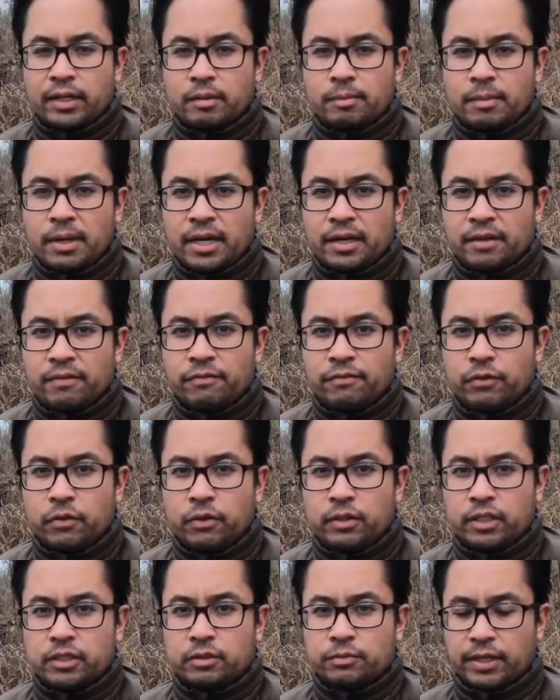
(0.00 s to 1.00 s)
my food
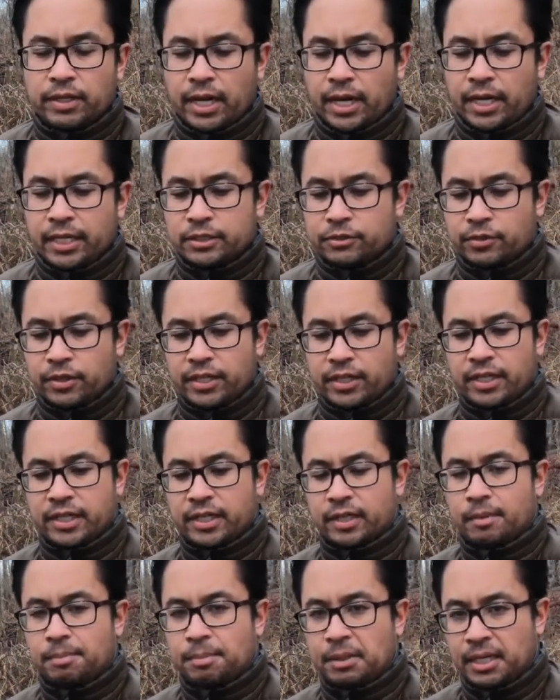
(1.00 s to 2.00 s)
is rehydrating in
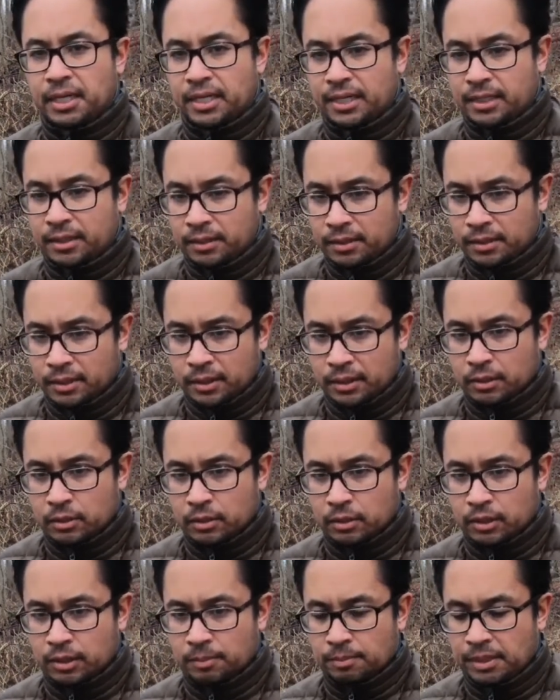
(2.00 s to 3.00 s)
the pot,
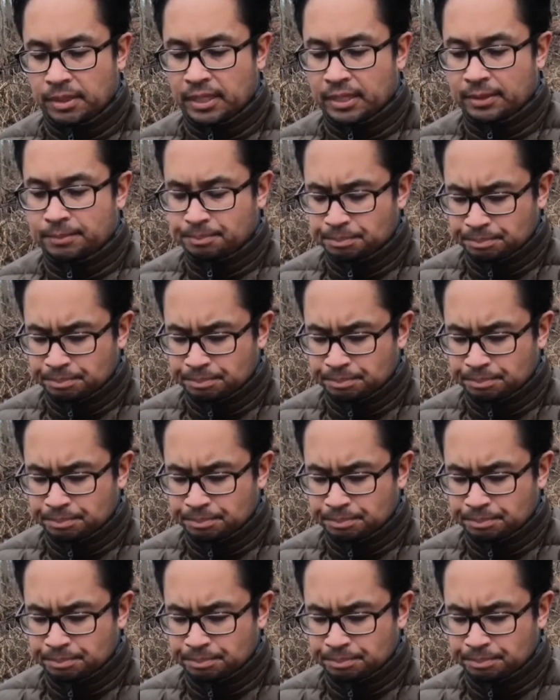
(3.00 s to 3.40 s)
cooking pot,